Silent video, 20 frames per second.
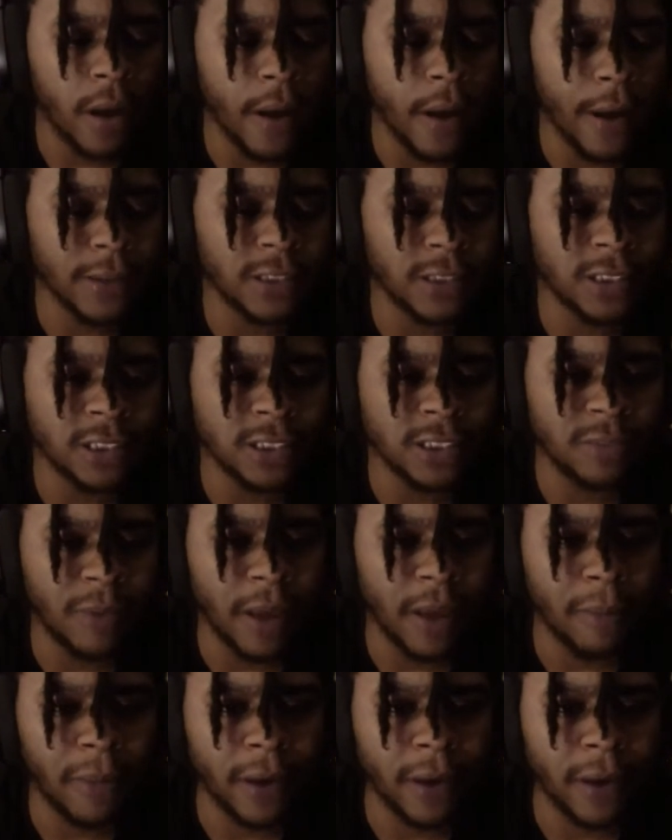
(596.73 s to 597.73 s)
I just
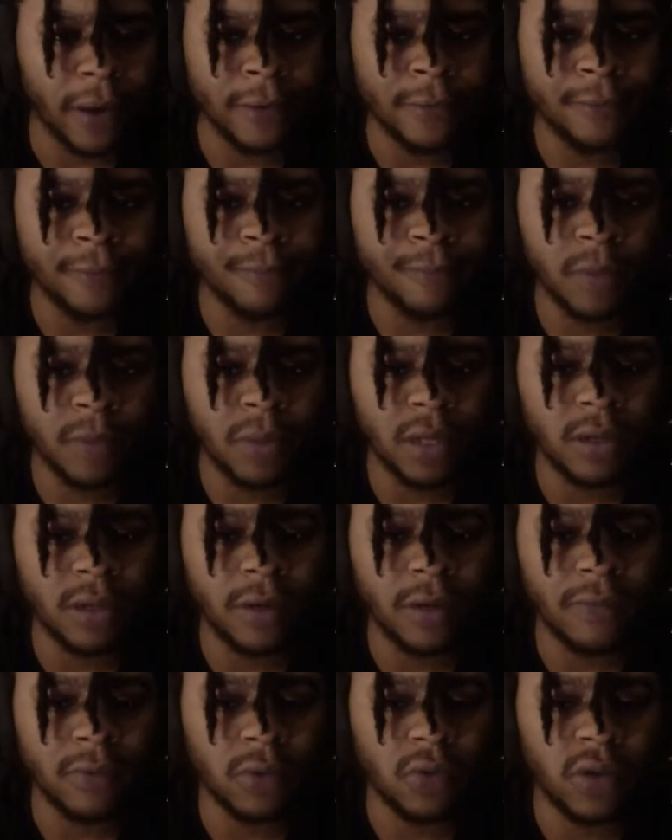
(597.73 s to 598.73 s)
expect better.
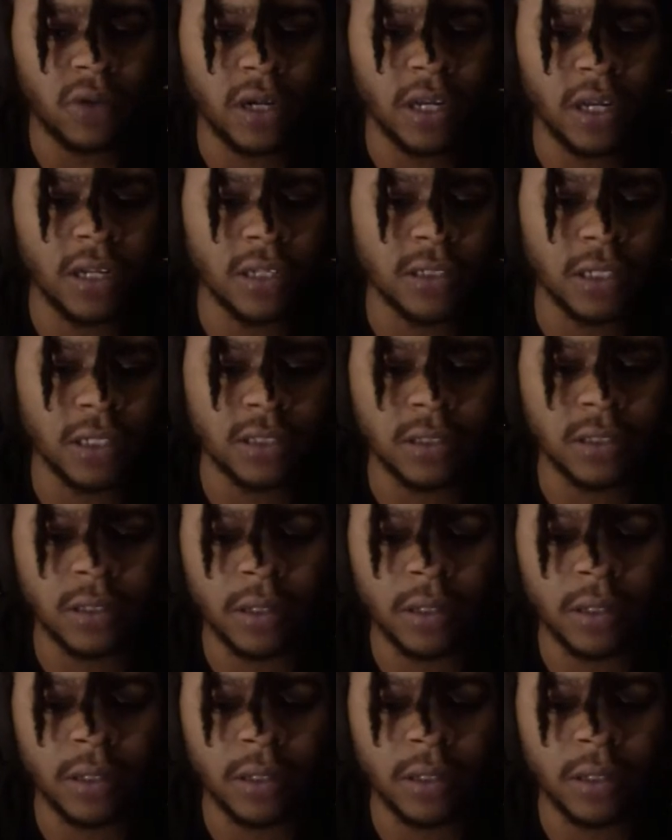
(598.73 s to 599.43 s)
especially for Square Enix.